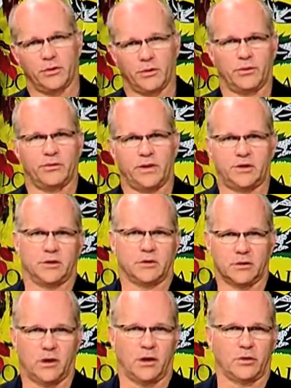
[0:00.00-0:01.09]
you heard that Jill
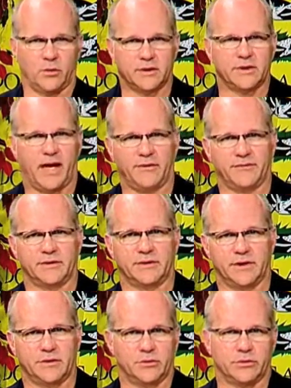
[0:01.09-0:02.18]
Clark was having
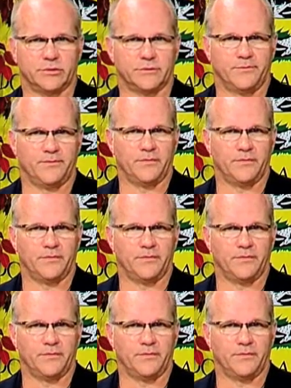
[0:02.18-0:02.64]
seizures.